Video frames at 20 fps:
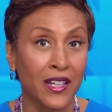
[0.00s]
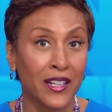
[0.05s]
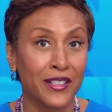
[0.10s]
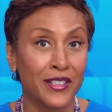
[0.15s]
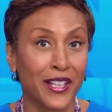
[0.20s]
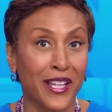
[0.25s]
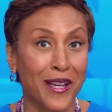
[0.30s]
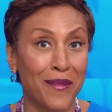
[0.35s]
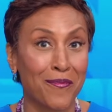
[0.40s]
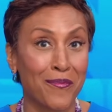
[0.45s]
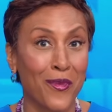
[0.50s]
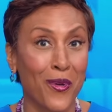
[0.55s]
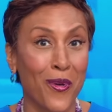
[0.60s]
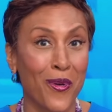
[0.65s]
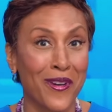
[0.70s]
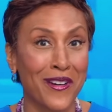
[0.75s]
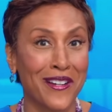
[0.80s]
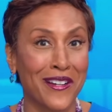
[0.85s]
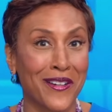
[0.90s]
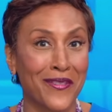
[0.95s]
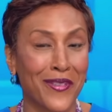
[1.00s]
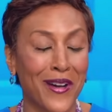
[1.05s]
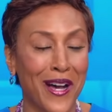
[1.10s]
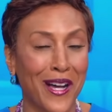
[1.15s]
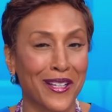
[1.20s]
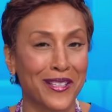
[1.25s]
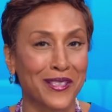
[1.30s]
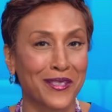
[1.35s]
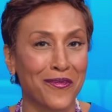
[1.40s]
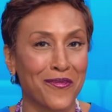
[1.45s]
to get more of
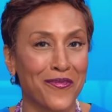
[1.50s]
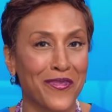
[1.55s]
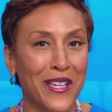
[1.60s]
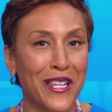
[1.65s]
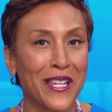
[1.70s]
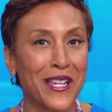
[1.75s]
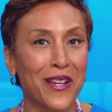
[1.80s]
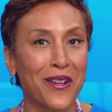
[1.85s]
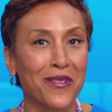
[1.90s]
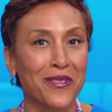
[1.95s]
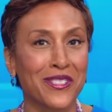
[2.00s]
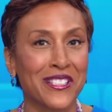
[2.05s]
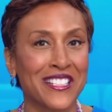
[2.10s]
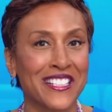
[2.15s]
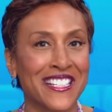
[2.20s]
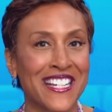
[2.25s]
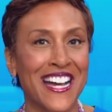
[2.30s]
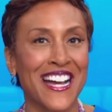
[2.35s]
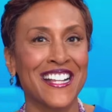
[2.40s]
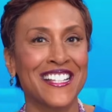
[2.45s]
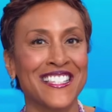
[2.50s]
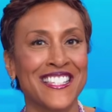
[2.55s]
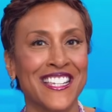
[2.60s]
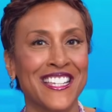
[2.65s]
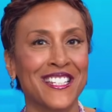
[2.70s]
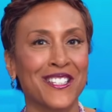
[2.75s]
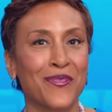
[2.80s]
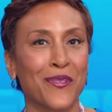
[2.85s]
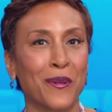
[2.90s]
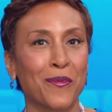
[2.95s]
awesome videos and
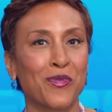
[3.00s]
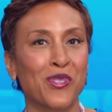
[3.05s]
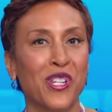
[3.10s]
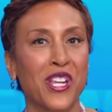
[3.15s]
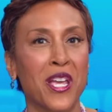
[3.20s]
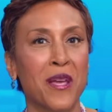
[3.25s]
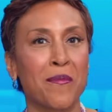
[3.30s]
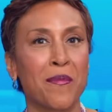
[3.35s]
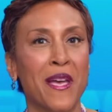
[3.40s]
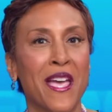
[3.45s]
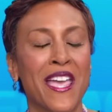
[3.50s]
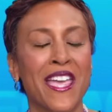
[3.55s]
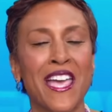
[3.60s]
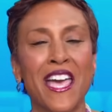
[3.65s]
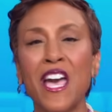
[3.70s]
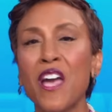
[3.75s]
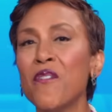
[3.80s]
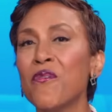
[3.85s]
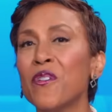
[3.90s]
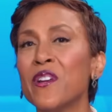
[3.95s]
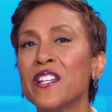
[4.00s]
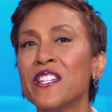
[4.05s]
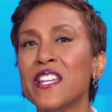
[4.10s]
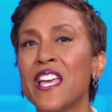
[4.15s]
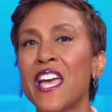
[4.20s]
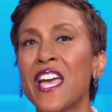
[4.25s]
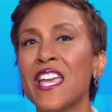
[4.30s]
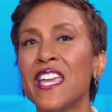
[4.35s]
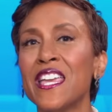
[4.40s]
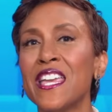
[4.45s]
content from GMA every
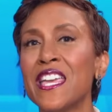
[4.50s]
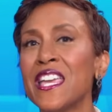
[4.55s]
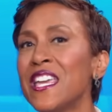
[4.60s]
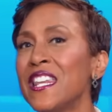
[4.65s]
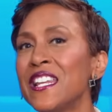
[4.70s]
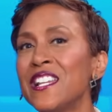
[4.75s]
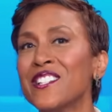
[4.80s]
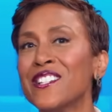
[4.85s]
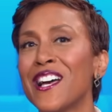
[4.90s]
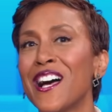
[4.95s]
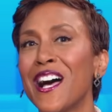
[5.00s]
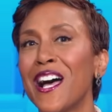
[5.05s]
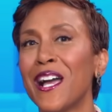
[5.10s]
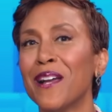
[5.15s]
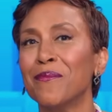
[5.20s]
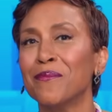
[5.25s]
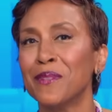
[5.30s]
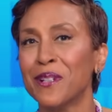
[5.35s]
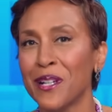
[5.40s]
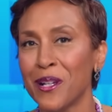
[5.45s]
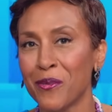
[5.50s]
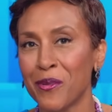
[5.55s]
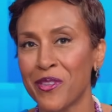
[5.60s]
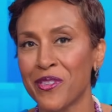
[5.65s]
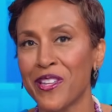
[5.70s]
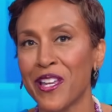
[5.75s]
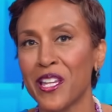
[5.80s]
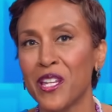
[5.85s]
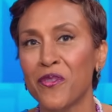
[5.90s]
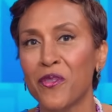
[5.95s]
day, anytime. We
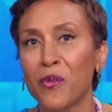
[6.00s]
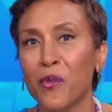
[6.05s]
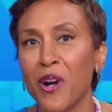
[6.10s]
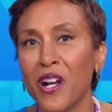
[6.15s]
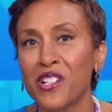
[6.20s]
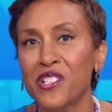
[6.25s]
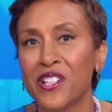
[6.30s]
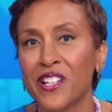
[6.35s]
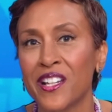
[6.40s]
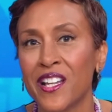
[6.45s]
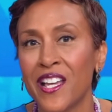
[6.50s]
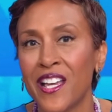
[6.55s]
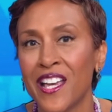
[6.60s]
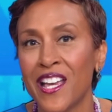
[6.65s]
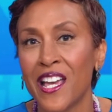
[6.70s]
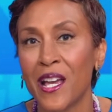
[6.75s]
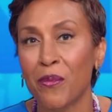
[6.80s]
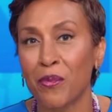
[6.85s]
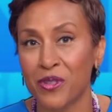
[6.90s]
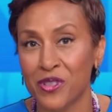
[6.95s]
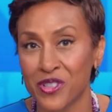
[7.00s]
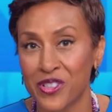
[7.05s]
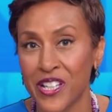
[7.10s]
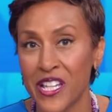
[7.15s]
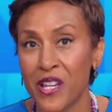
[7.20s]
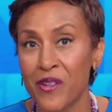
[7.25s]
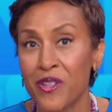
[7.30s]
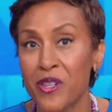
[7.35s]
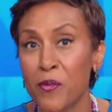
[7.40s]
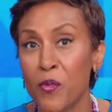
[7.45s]
thank you for watching, and we'll
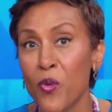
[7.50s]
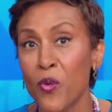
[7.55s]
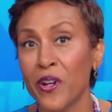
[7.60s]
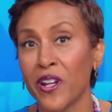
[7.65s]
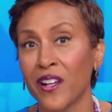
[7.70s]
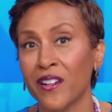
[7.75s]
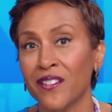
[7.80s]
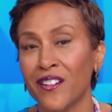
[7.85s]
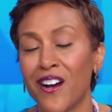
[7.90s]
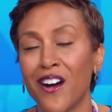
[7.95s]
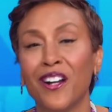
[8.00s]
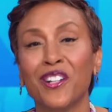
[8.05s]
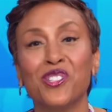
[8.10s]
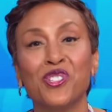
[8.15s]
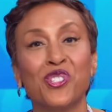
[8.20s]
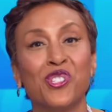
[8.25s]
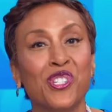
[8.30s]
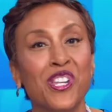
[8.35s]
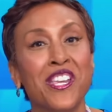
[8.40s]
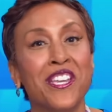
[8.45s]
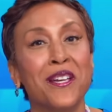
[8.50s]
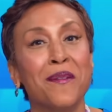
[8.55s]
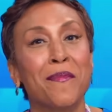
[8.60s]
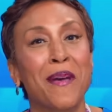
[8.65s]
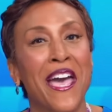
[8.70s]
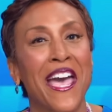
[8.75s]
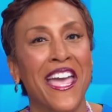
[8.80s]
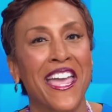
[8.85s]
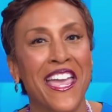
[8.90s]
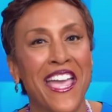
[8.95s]
see you in the morning on
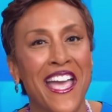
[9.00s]
GMA.